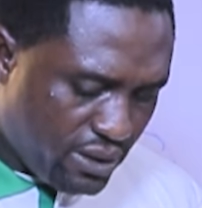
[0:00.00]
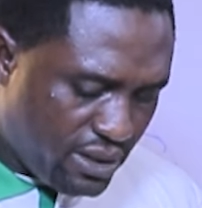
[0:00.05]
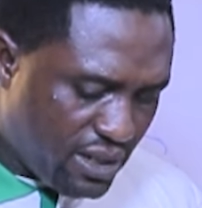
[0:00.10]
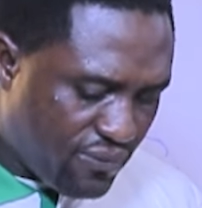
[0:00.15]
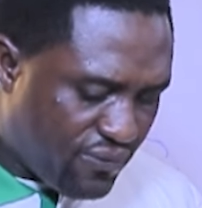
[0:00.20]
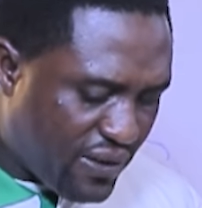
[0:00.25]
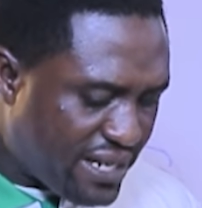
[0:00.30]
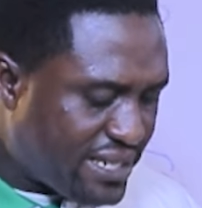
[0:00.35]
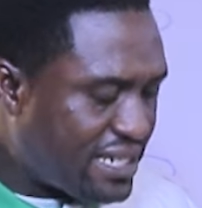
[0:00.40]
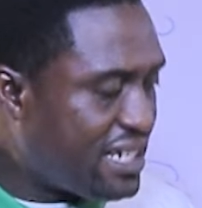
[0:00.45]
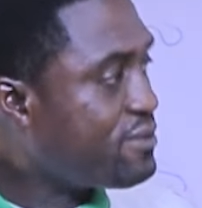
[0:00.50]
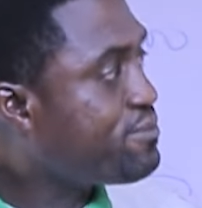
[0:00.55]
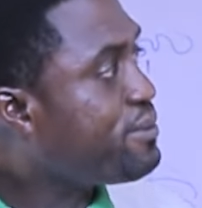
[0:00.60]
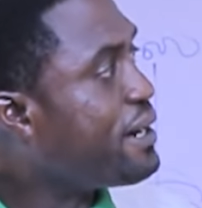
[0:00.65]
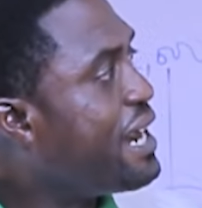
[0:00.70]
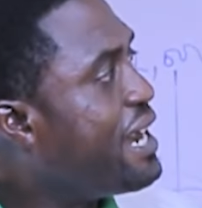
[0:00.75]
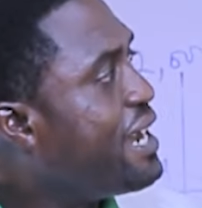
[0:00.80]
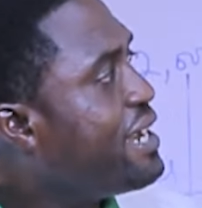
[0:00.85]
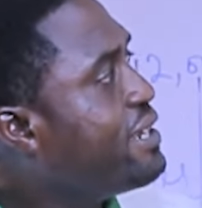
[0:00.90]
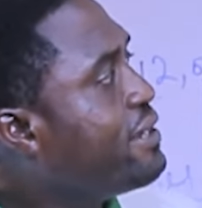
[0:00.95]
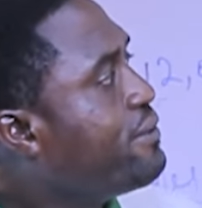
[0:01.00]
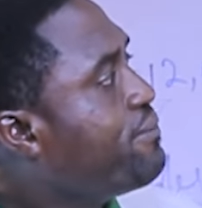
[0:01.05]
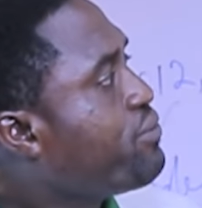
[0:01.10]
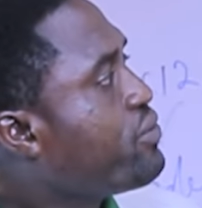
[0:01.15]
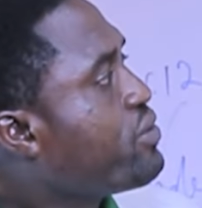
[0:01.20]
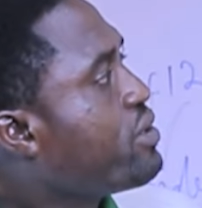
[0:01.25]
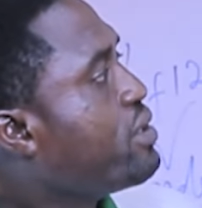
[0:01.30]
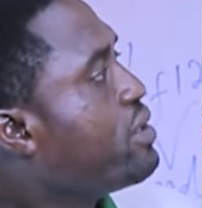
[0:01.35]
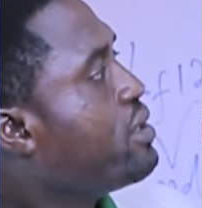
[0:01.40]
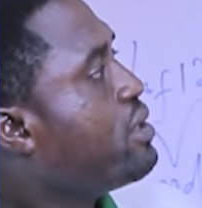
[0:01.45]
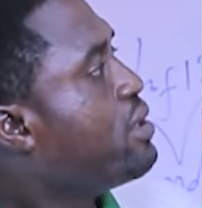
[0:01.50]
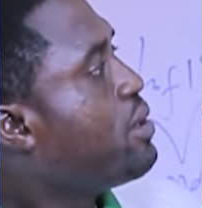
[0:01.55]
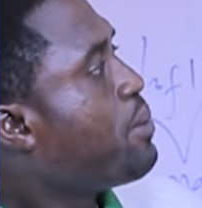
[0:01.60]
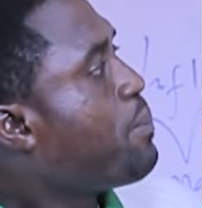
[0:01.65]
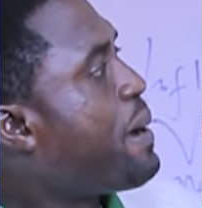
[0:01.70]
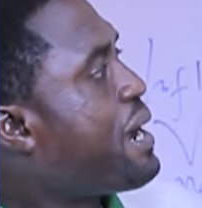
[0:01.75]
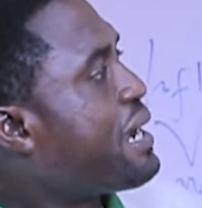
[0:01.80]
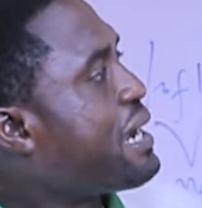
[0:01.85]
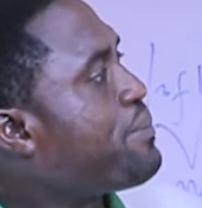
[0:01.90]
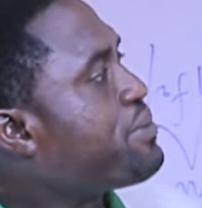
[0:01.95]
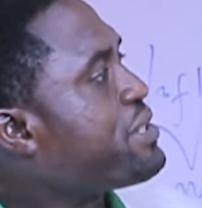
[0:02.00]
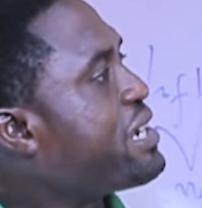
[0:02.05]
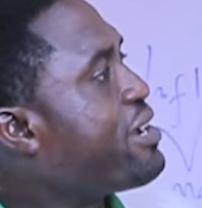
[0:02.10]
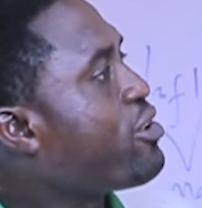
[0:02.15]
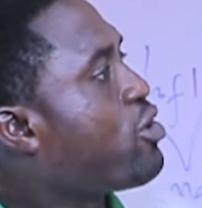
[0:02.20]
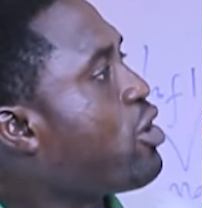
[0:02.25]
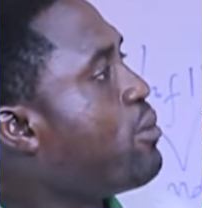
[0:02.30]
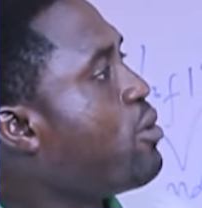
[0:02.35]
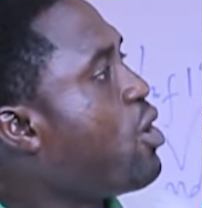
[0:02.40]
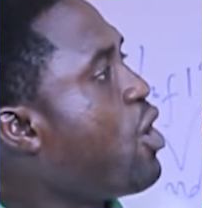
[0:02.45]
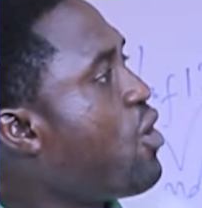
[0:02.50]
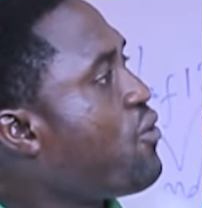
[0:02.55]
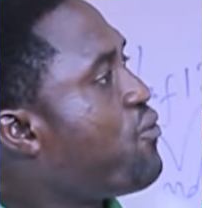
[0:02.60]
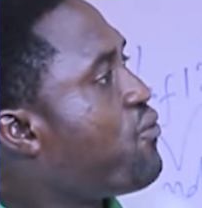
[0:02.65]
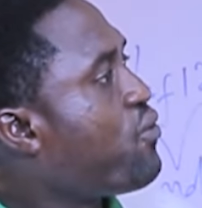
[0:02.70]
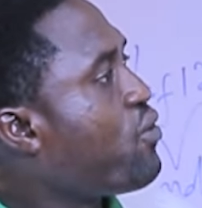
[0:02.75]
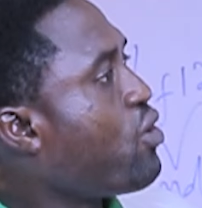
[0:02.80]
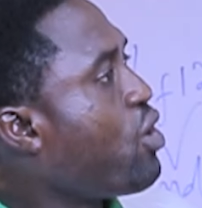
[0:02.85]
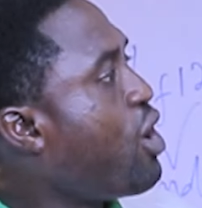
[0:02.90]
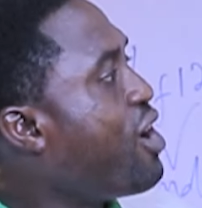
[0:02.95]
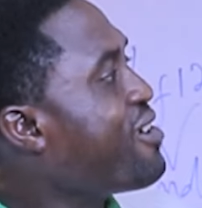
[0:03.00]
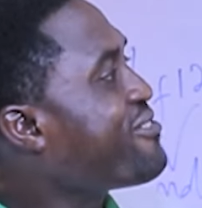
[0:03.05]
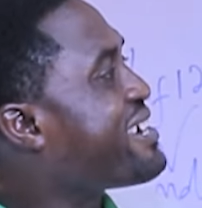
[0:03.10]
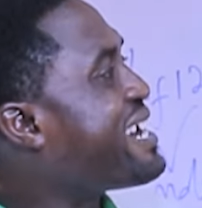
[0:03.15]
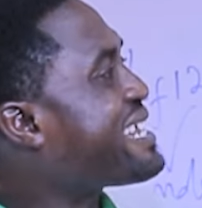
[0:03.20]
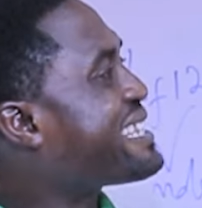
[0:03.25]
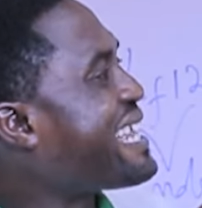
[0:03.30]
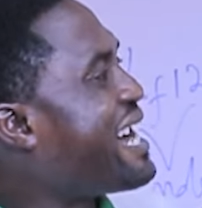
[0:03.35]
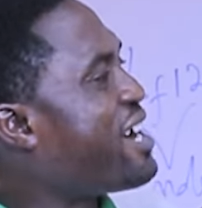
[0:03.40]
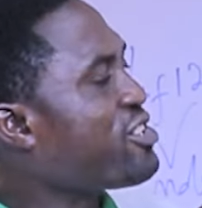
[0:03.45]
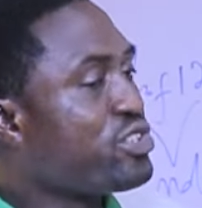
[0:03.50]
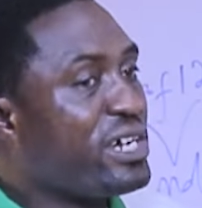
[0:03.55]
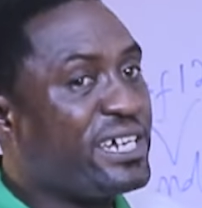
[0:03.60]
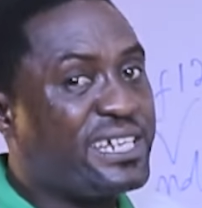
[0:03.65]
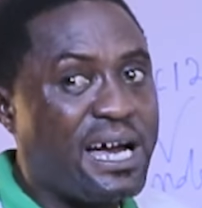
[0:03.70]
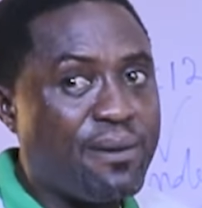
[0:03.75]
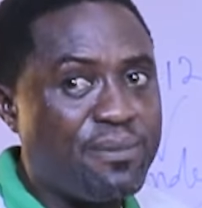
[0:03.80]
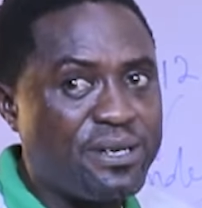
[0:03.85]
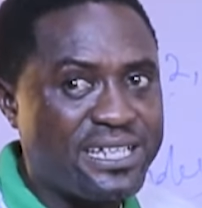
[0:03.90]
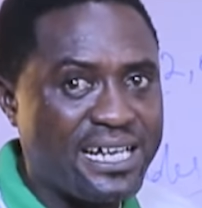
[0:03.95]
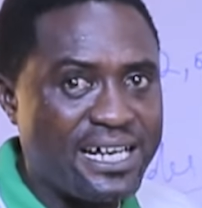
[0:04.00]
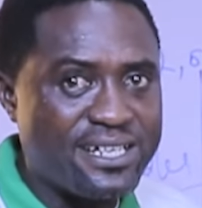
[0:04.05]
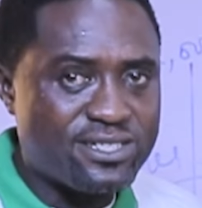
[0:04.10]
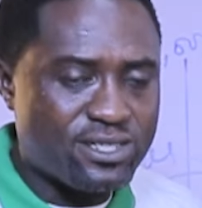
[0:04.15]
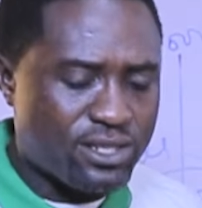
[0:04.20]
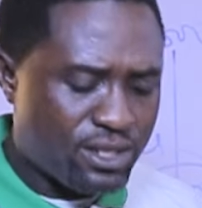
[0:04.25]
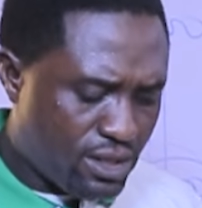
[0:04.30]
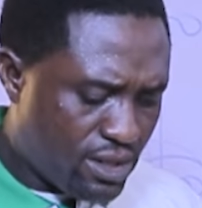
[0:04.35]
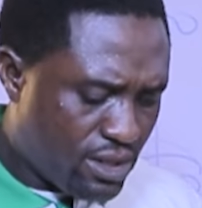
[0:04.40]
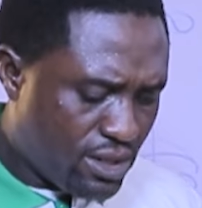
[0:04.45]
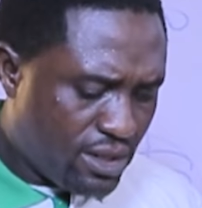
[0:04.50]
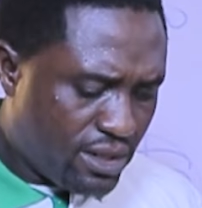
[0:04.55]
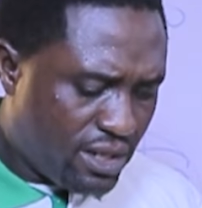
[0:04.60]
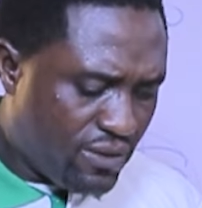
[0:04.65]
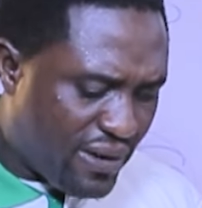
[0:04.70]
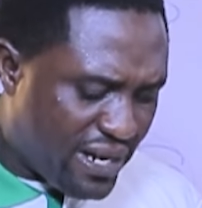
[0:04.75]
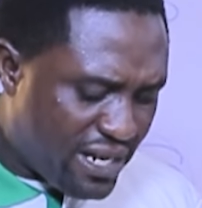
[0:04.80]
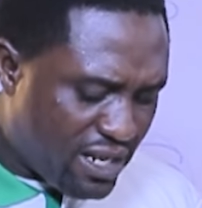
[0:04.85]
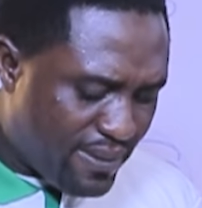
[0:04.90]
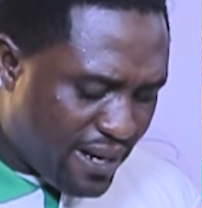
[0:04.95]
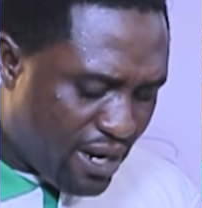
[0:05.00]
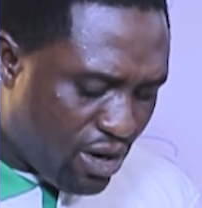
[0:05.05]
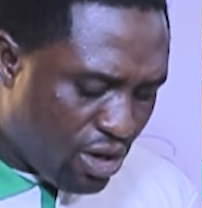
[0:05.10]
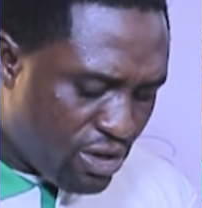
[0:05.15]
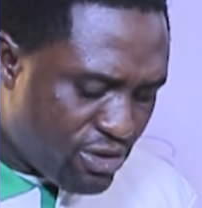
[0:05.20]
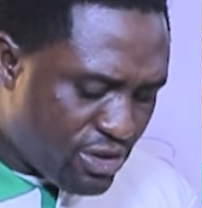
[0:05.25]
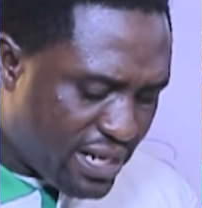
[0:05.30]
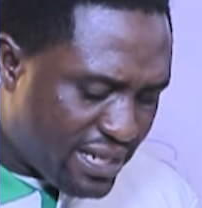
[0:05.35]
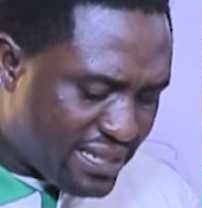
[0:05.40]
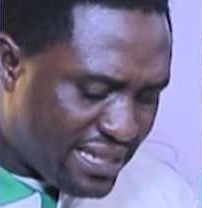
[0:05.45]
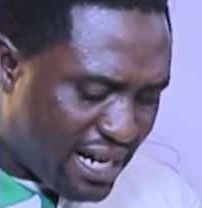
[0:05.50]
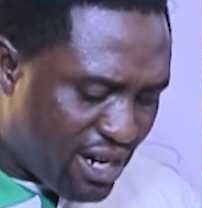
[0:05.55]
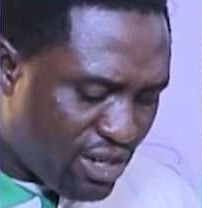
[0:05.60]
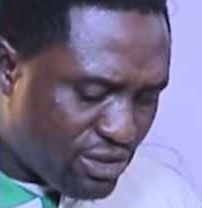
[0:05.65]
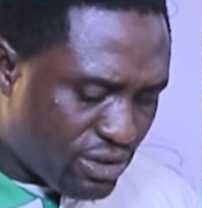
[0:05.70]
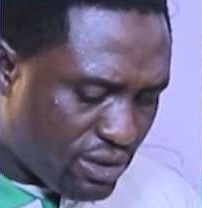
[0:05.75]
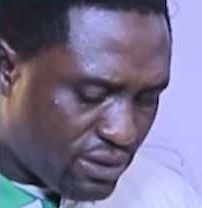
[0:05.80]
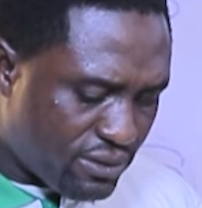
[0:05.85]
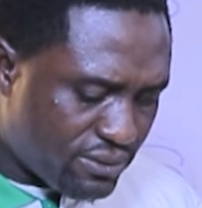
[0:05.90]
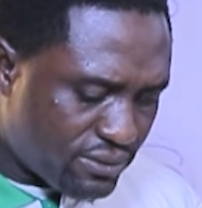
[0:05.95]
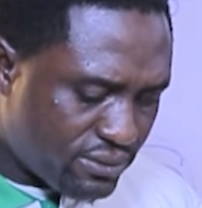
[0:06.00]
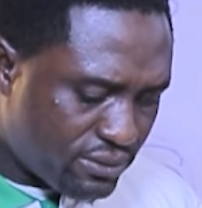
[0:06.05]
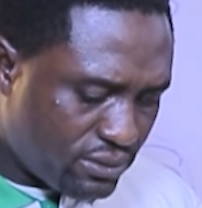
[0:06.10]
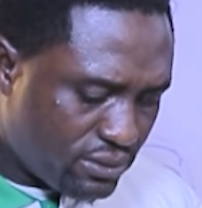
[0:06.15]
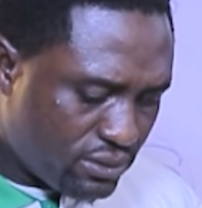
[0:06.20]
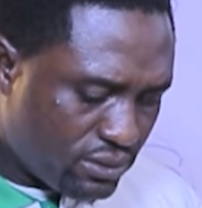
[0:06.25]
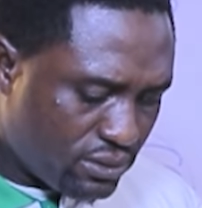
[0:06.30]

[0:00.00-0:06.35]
divided by per capita income of 100,000 inhabitants. Divided by 100,000.